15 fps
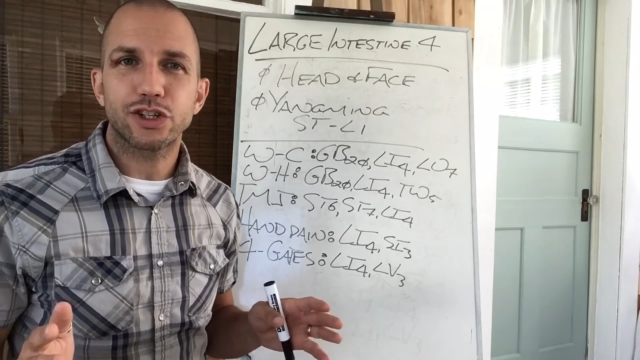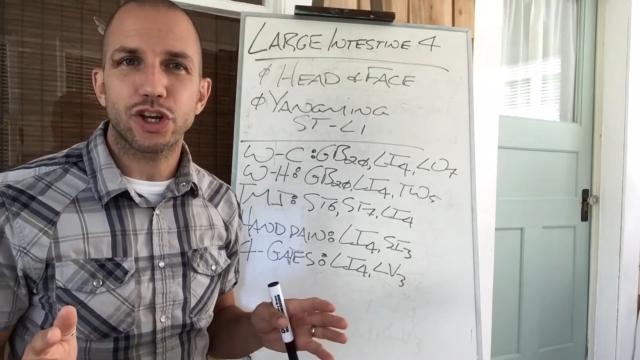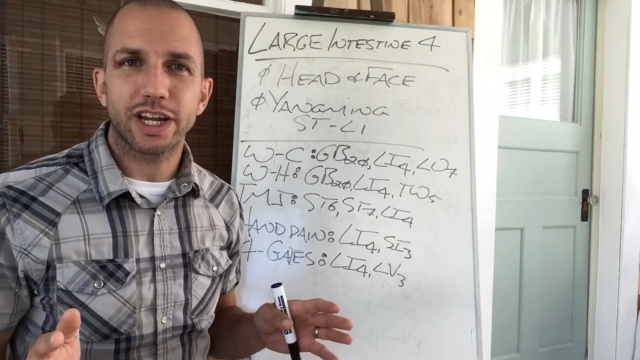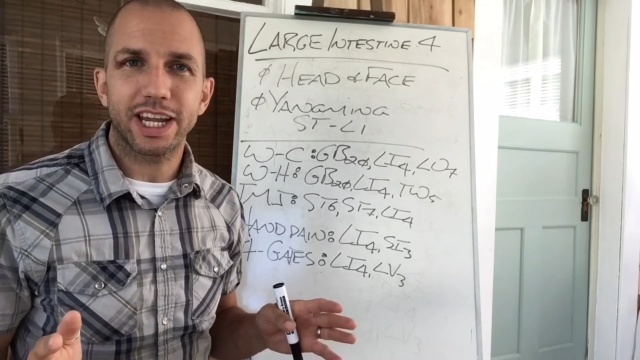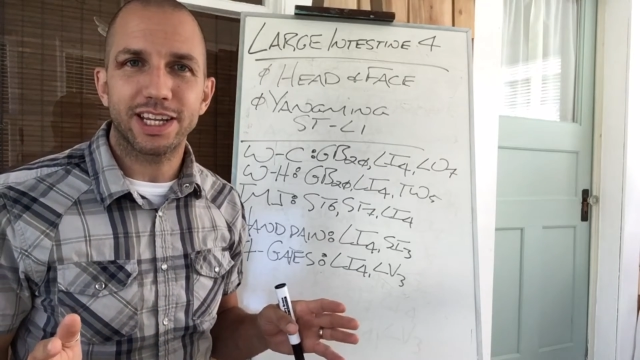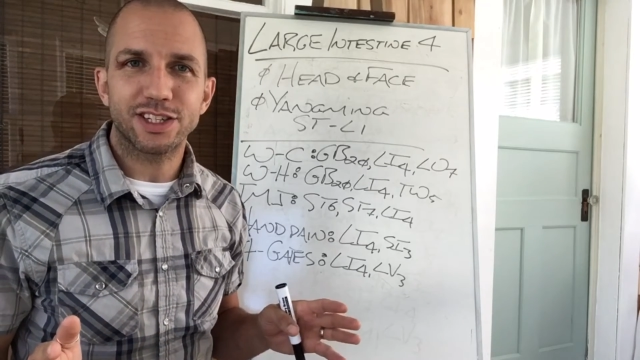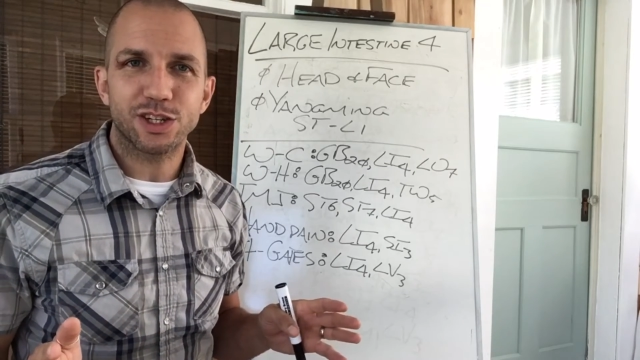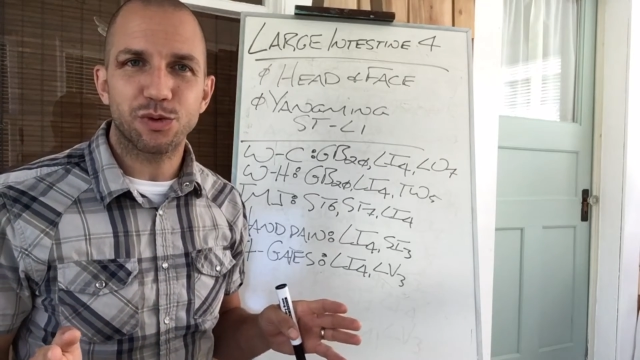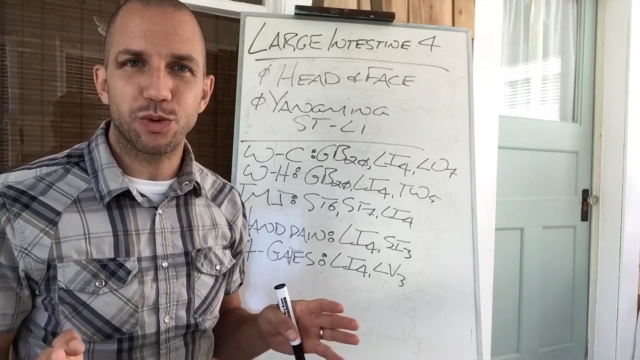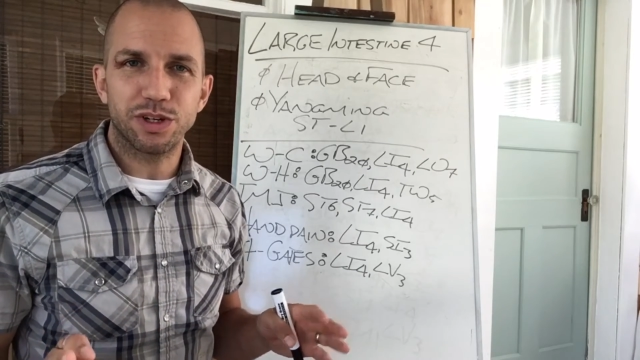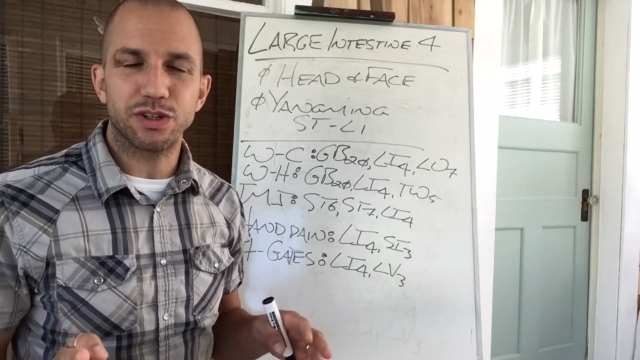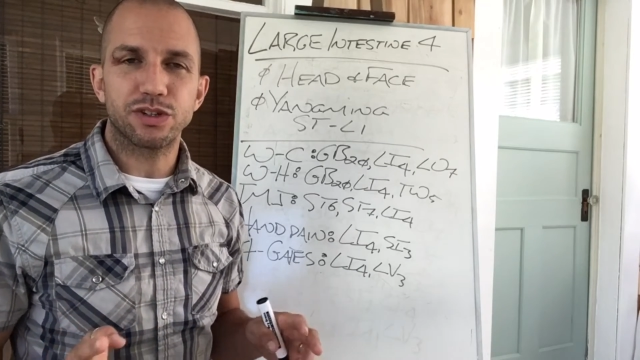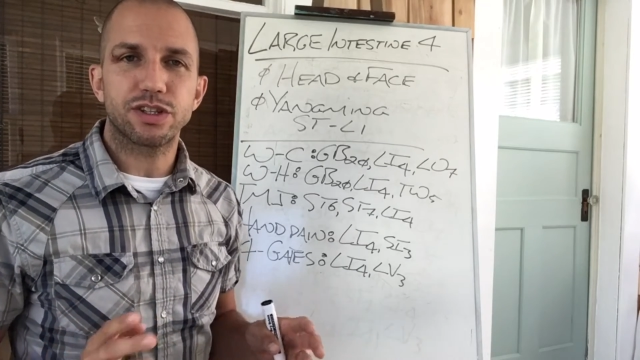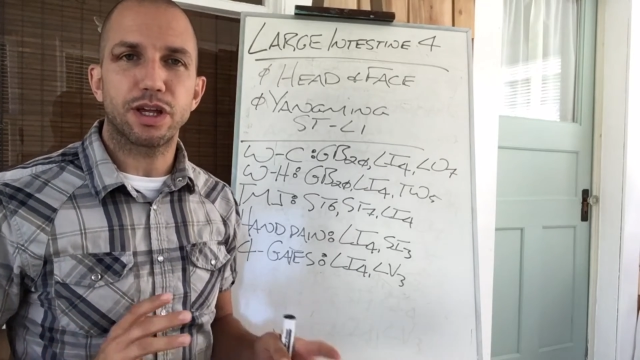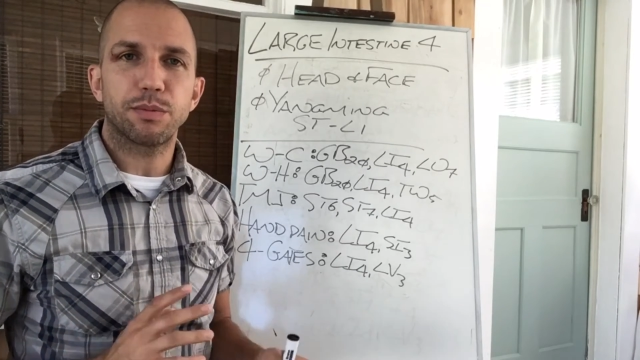gigantic
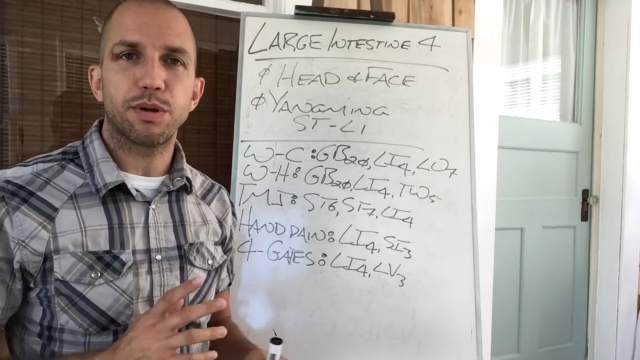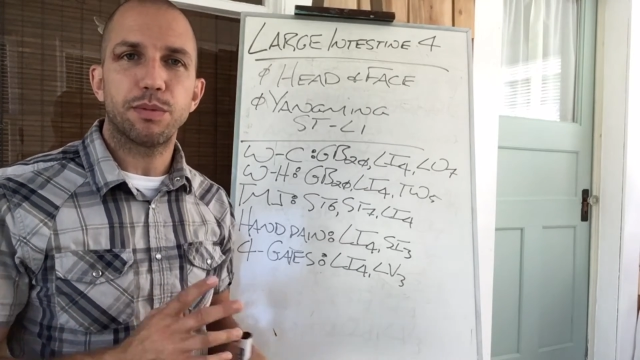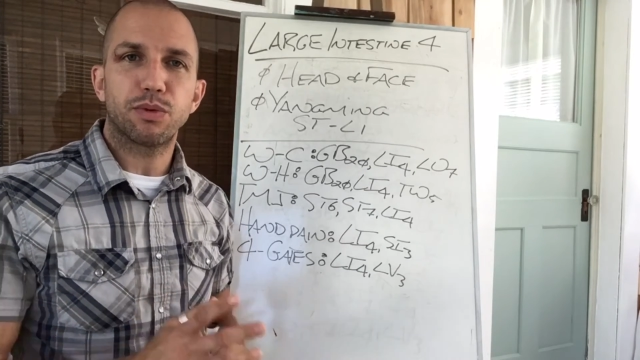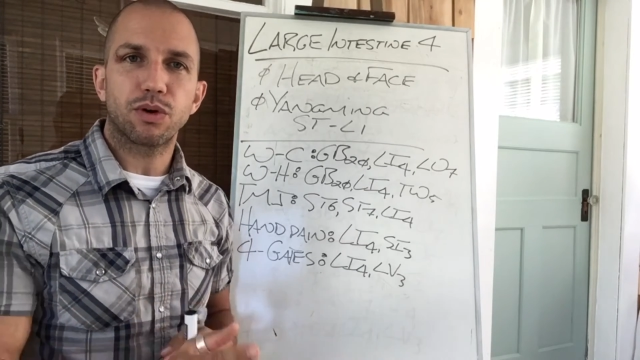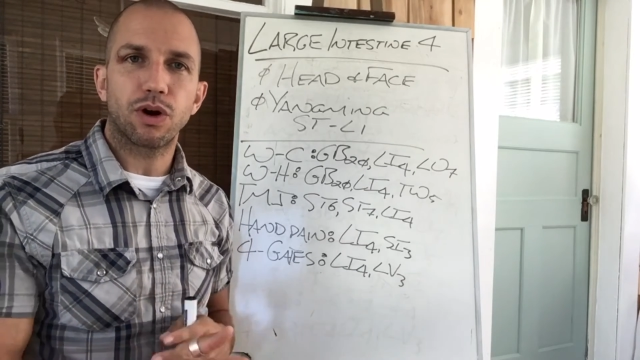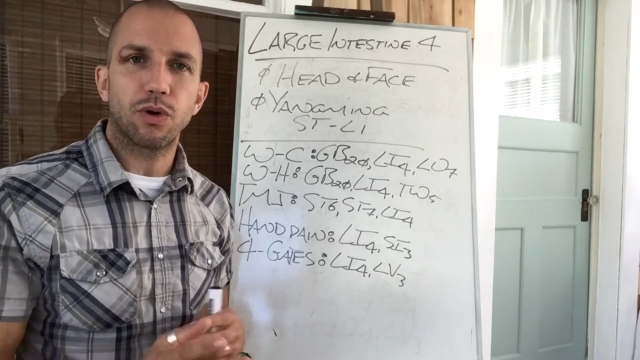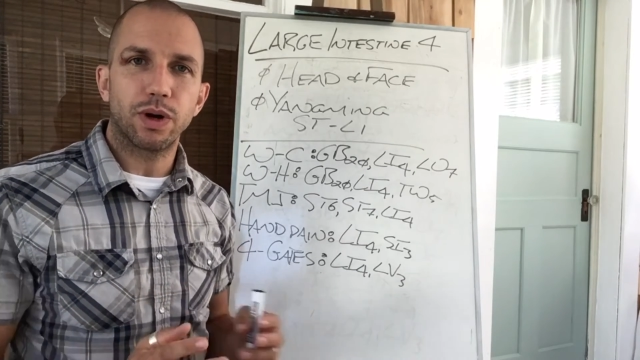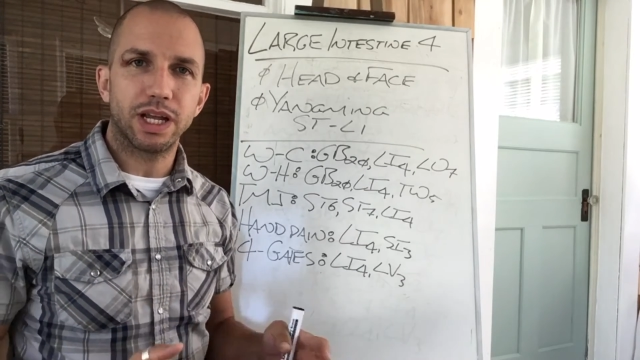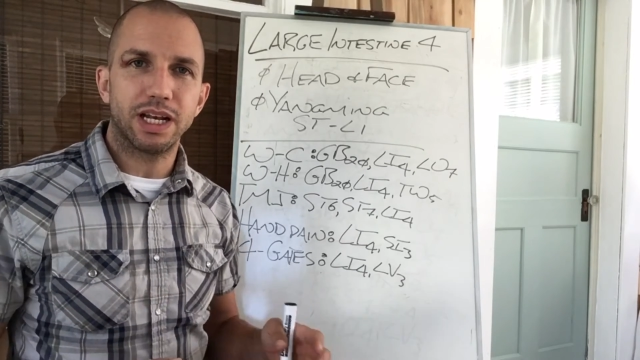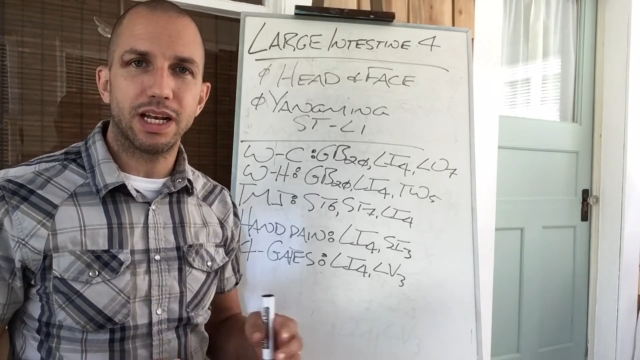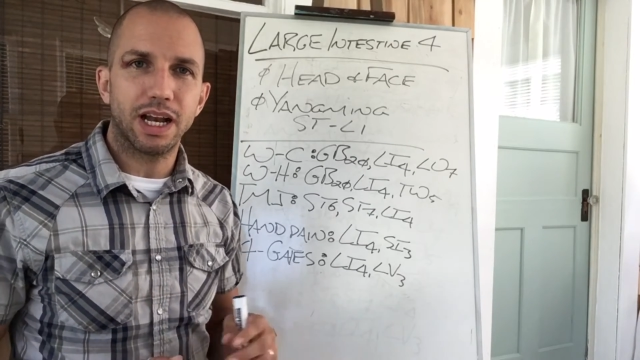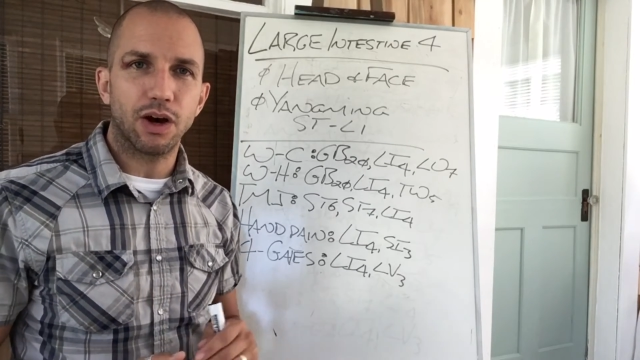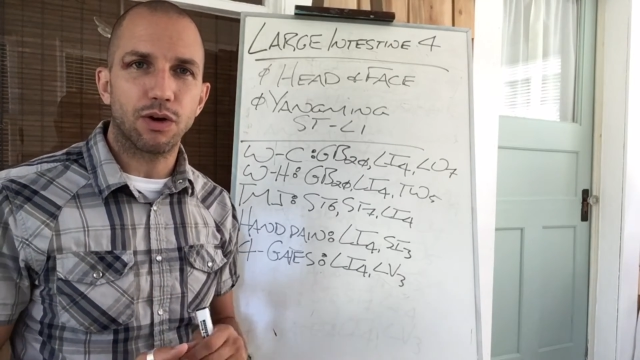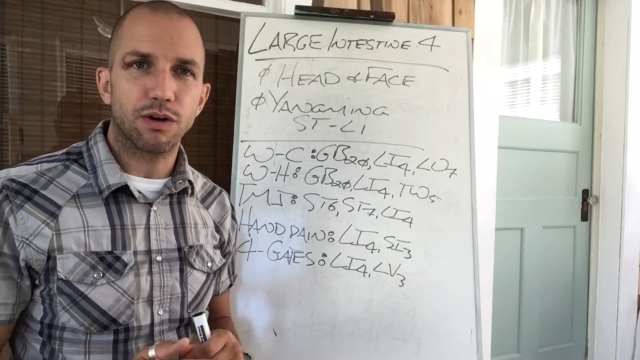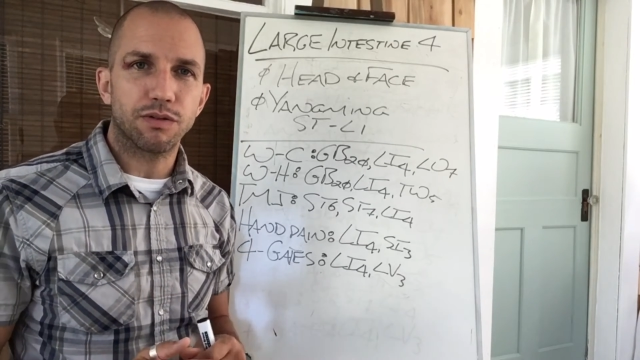windows that people go in
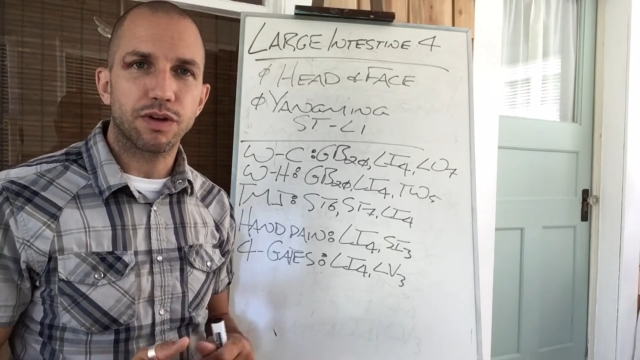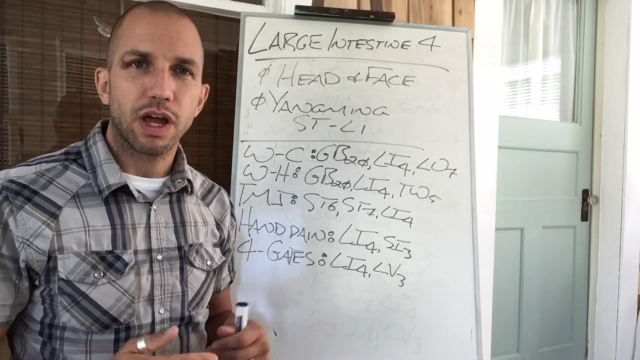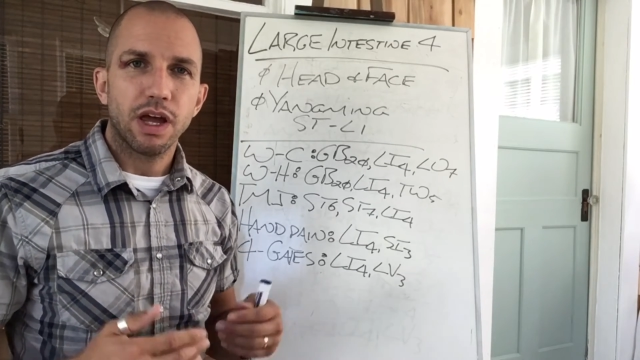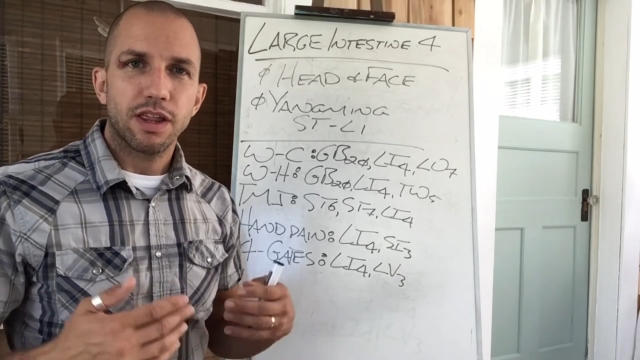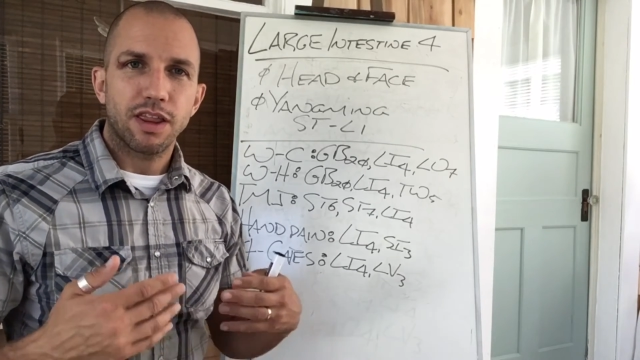and out of,